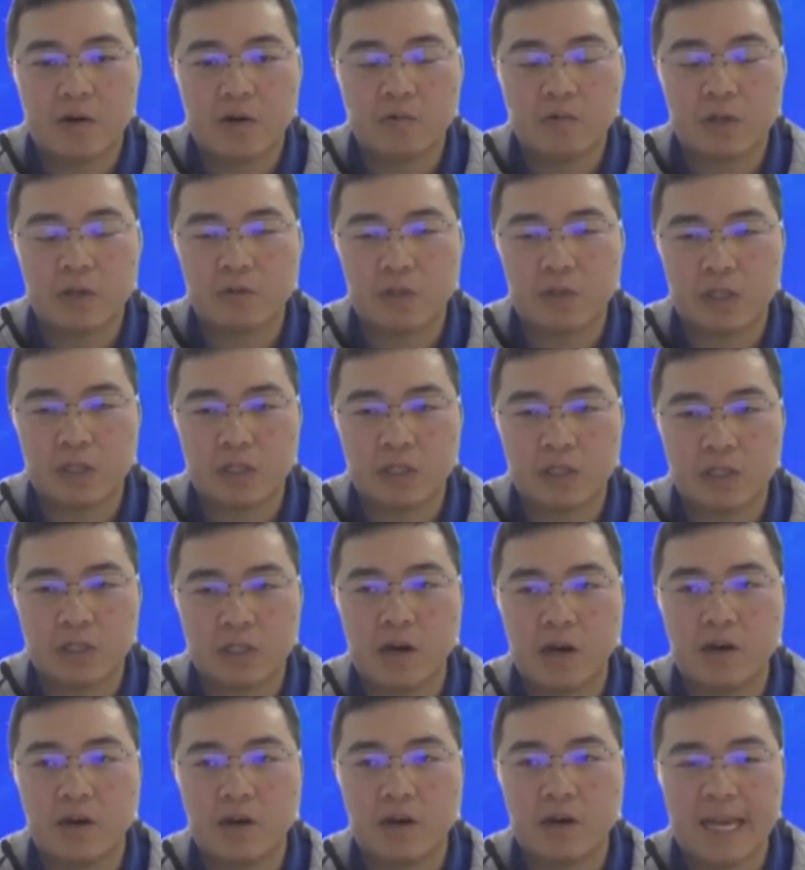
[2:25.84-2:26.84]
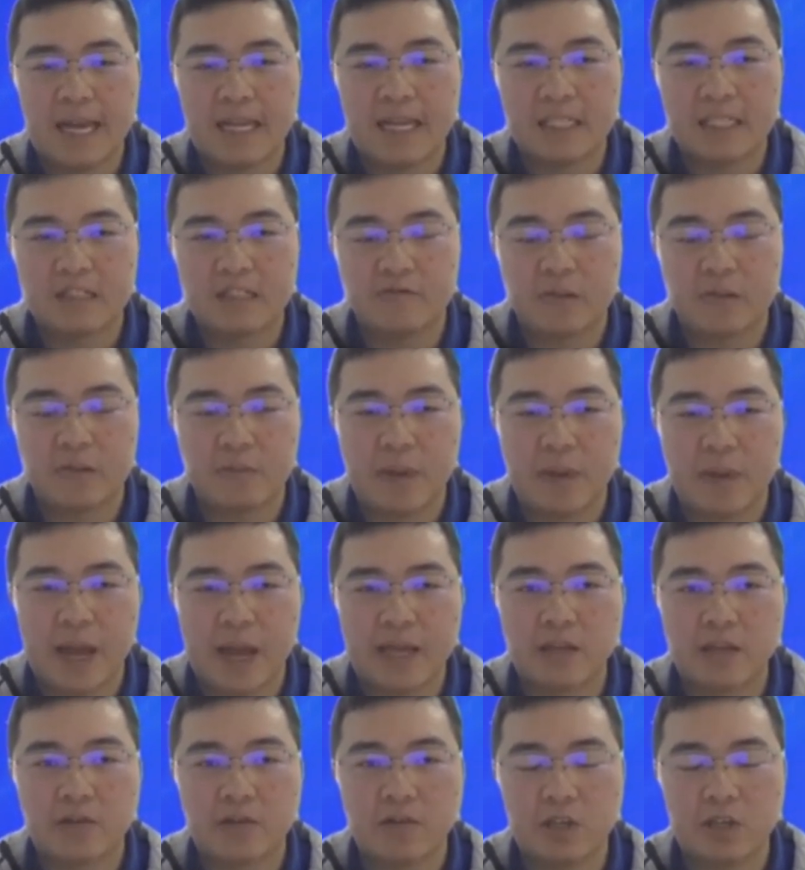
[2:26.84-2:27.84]
we saw the length of the
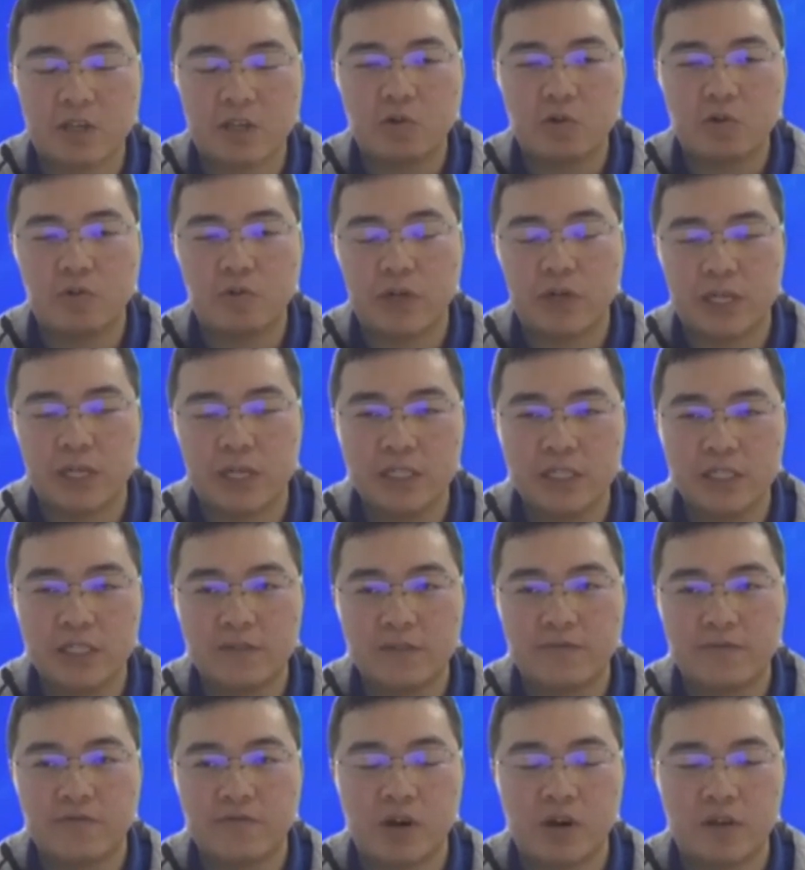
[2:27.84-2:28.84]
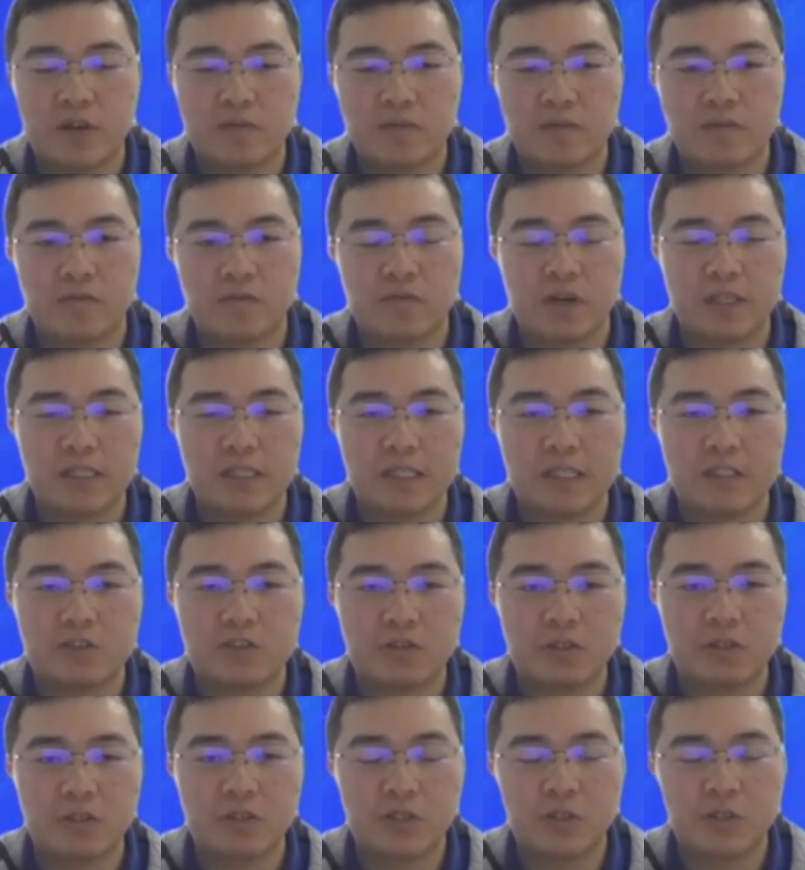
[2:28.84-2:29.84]
panel increase from the
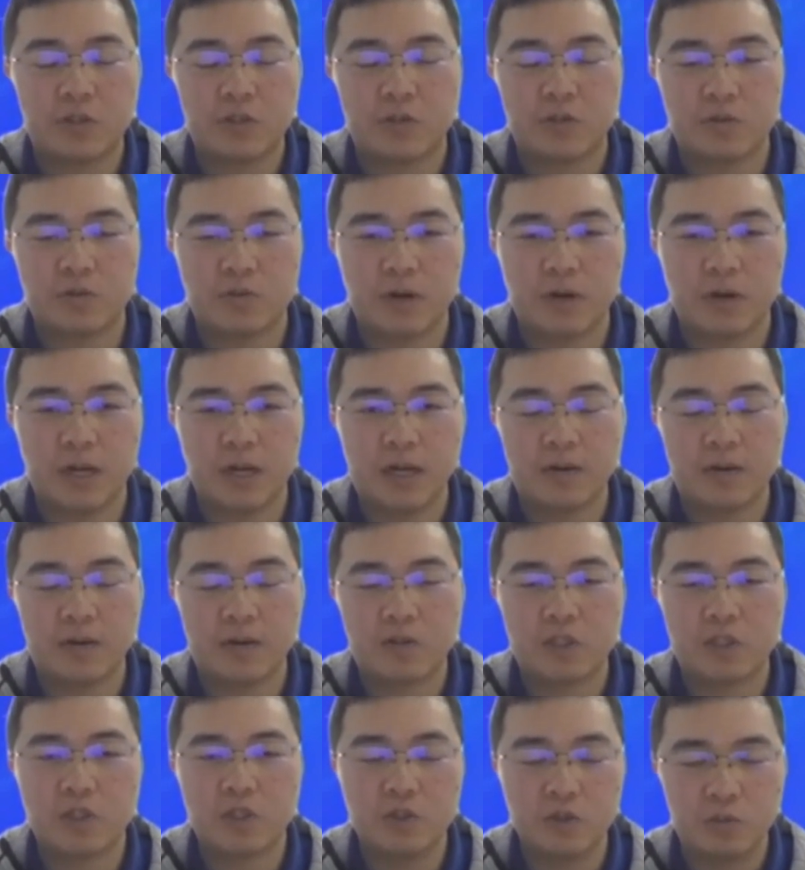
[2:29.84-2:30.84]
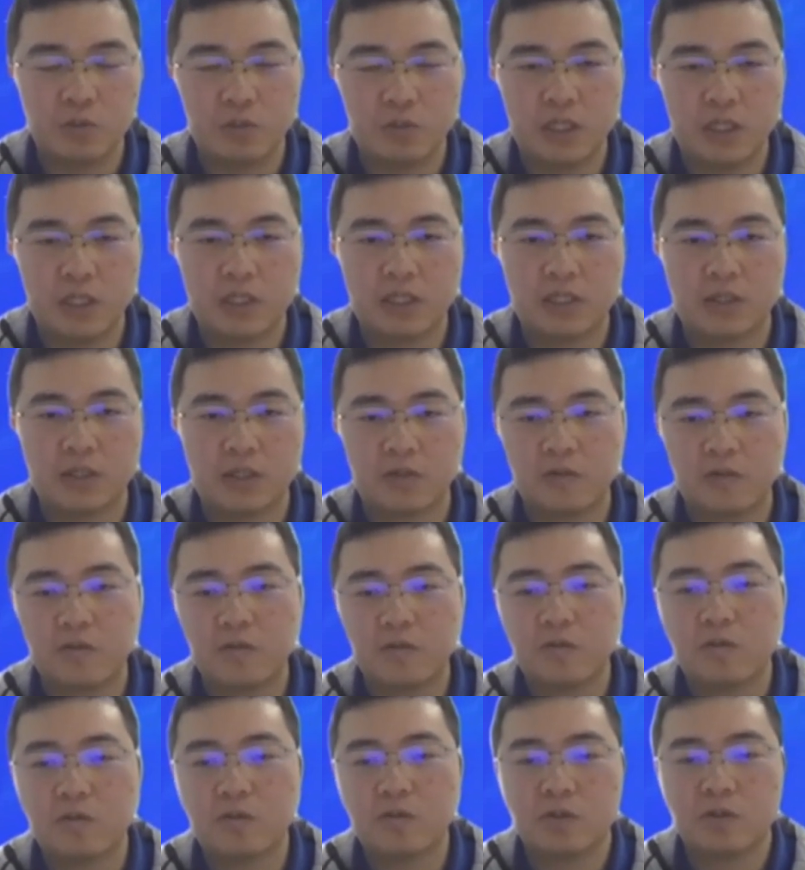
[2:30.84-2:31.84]
traditional 2 meter
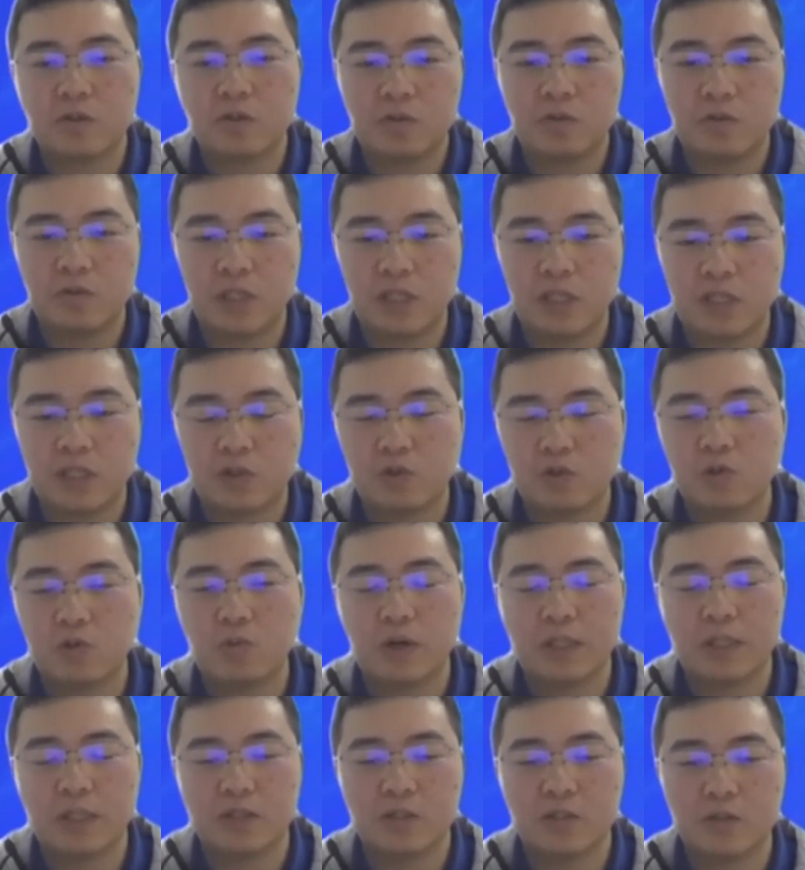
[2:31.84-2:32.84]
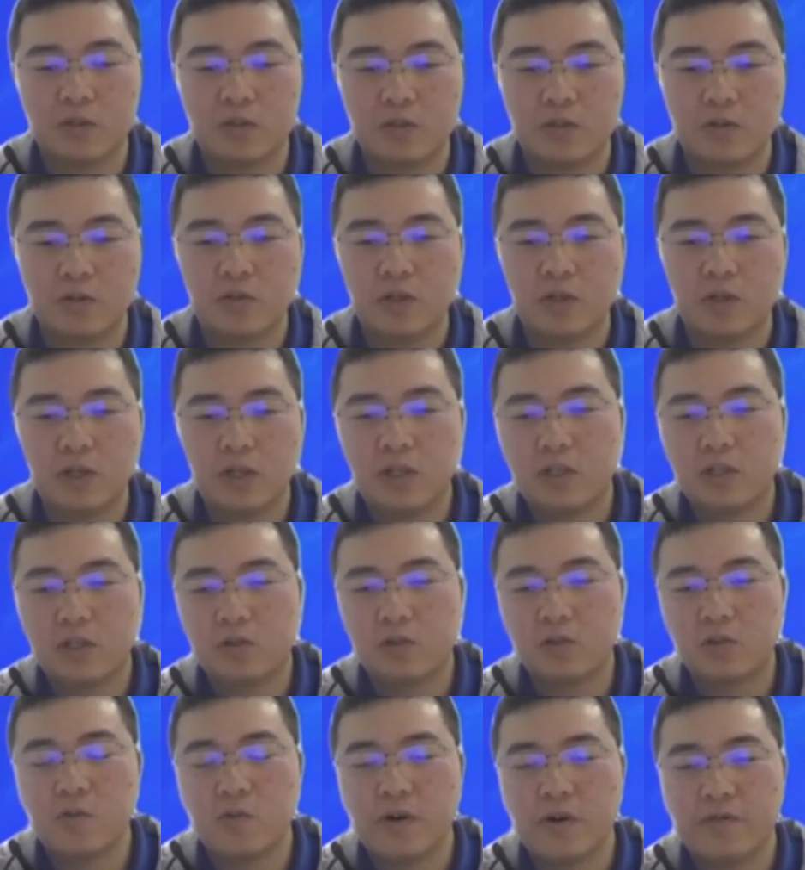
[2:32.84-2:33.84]
to the 2.2,
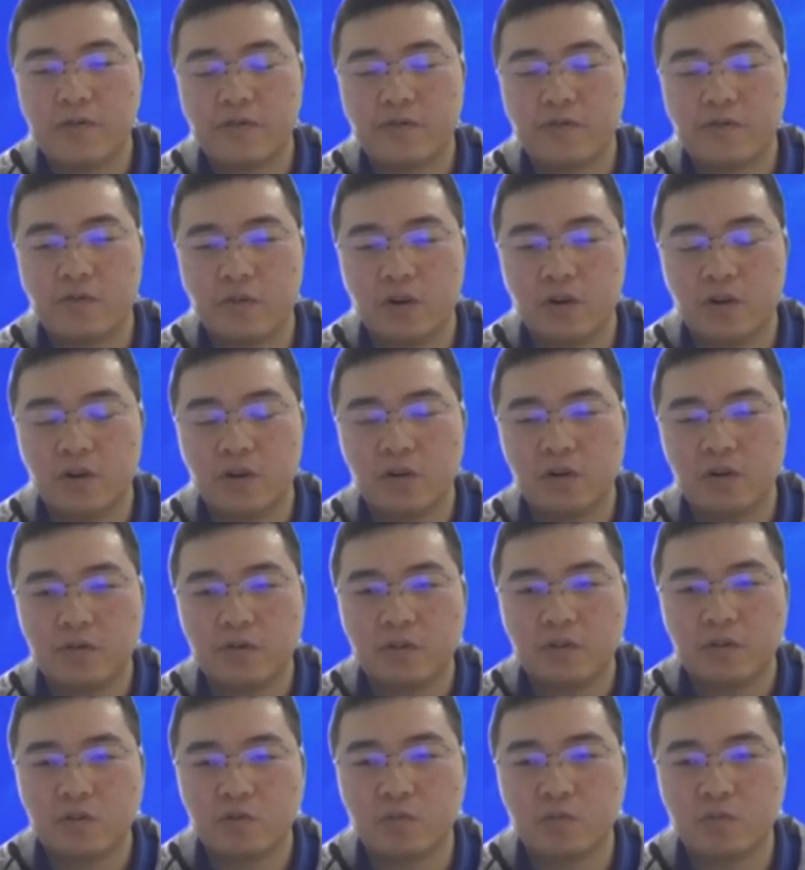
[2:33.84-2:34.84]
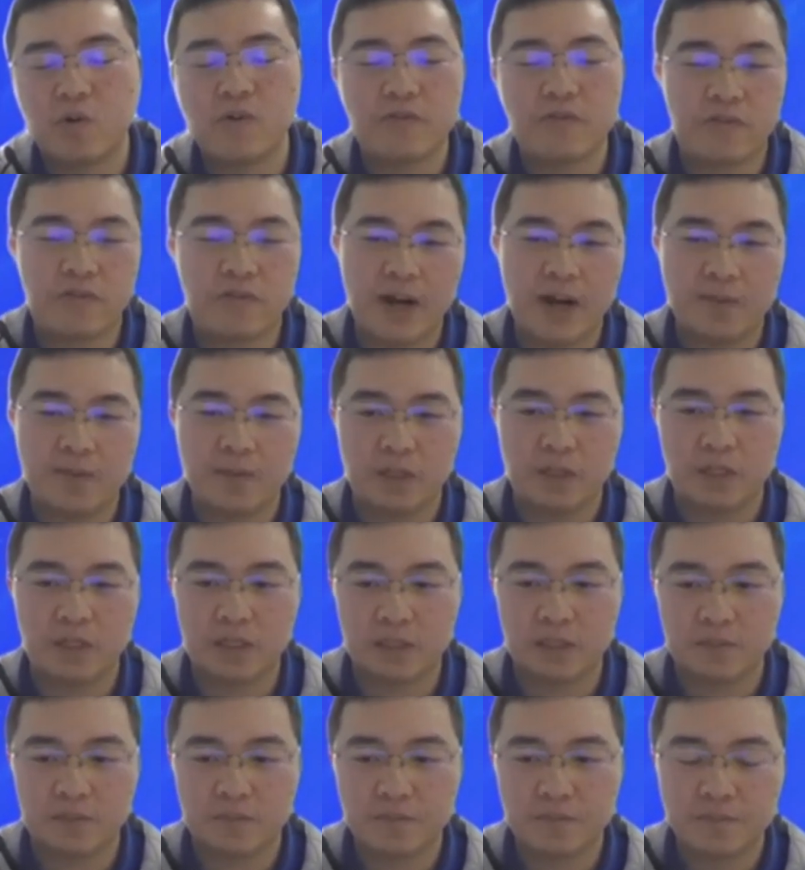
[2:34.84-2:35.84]
2.4, or even 2.5
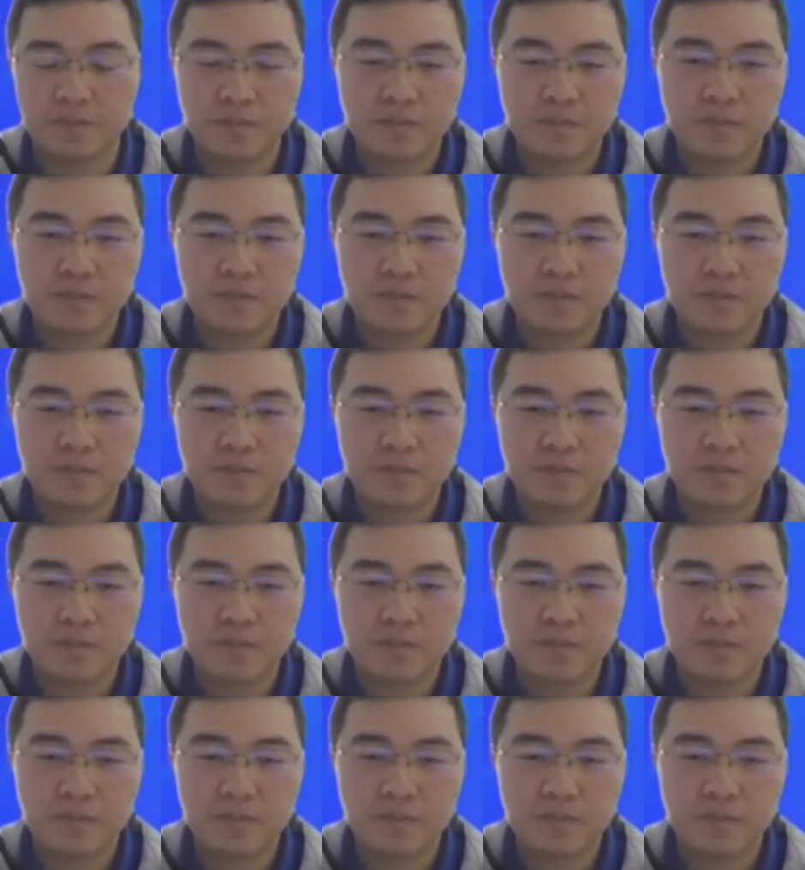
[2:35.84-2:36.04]
meter.